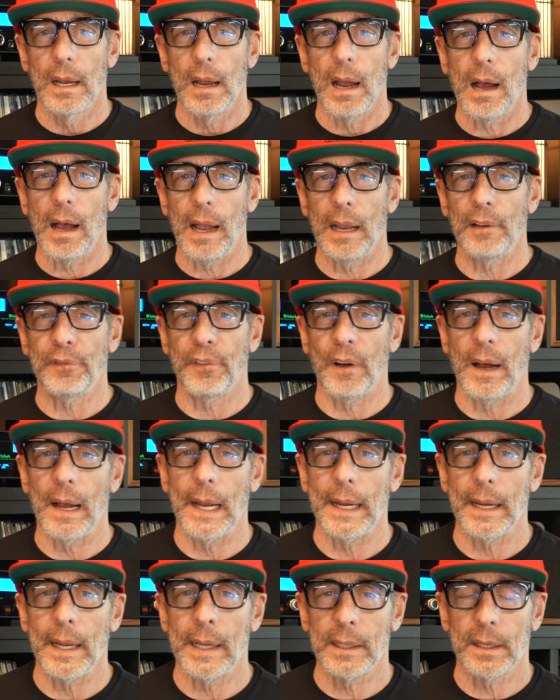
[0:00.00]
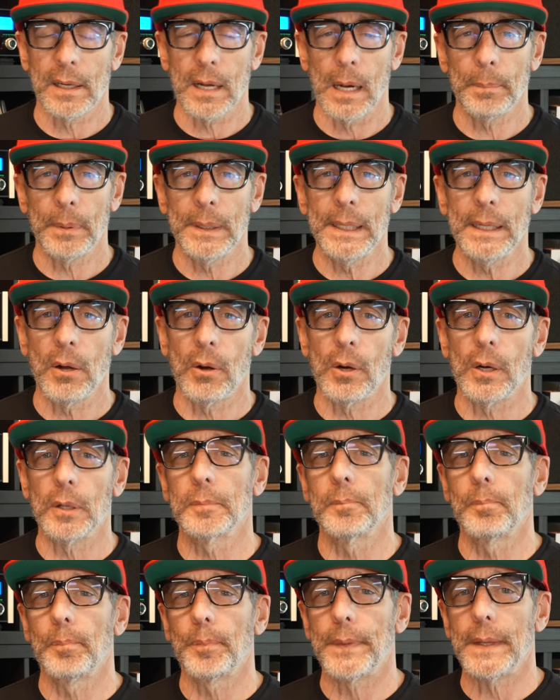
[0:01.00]
hi-fi and a company
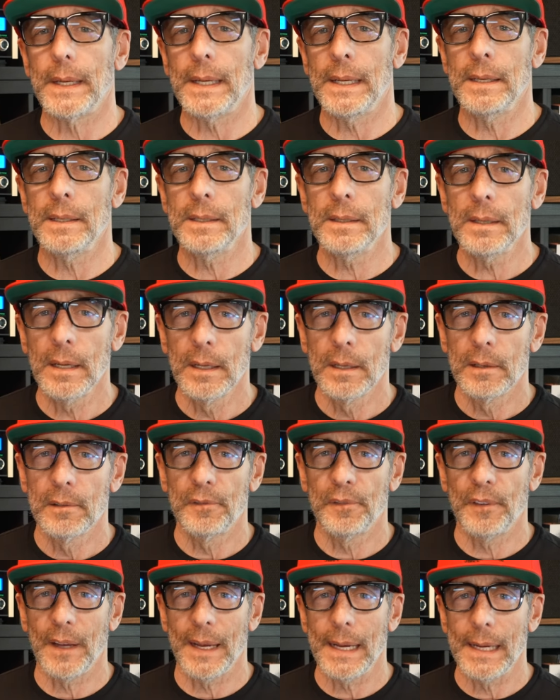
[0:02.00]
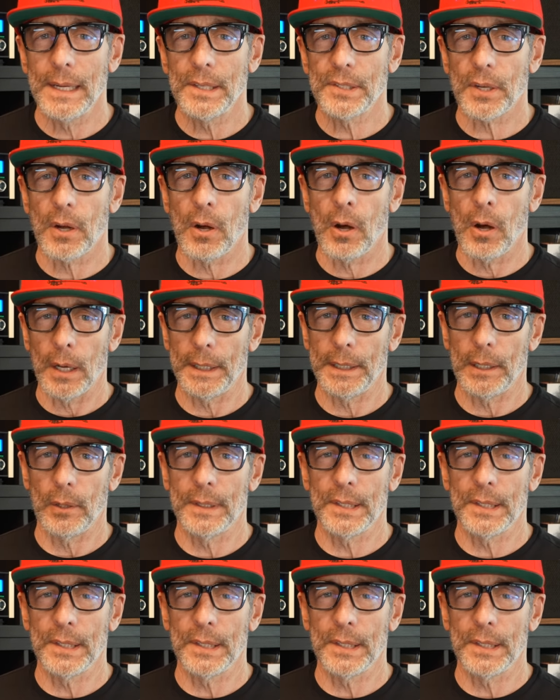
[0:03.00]
called InPhase Audio.